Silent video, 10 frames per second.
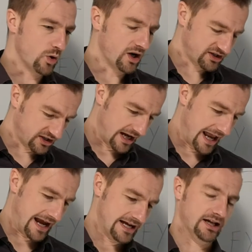was
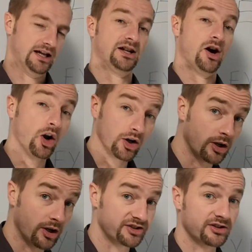a
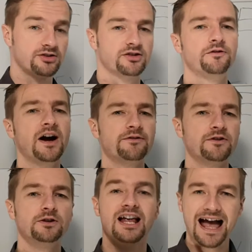Holocaust
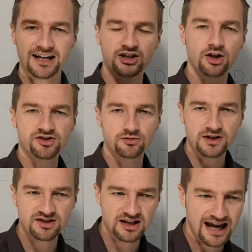survivor, and in the
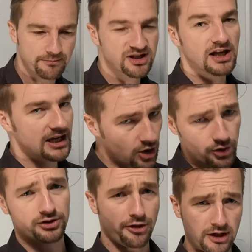concentration camps he
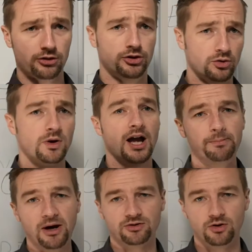learned a thing or two
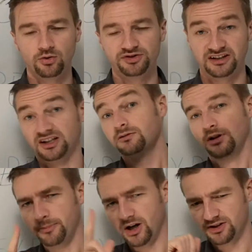about goal setting,
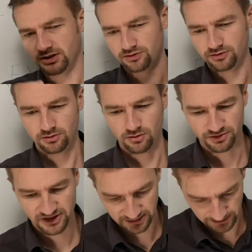amongst others, goal
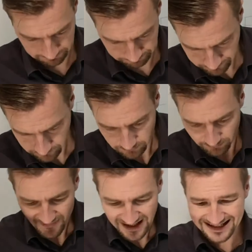setting.
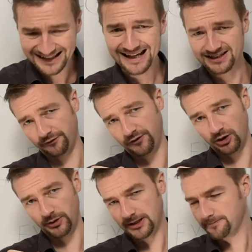He says the following: